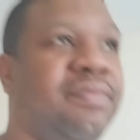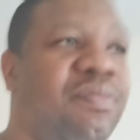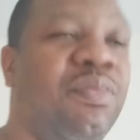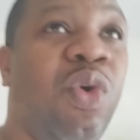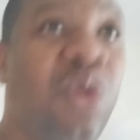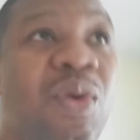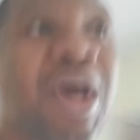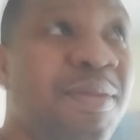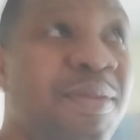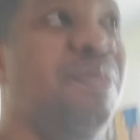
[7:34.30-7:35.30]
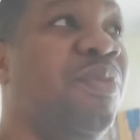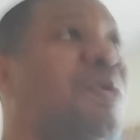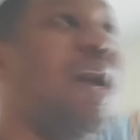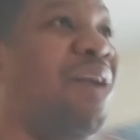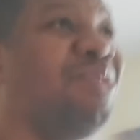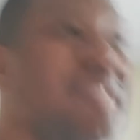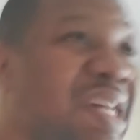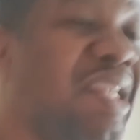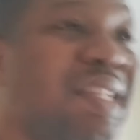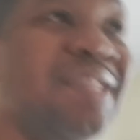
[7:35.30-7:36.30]
More white people
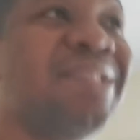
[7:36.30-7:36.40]
outside of this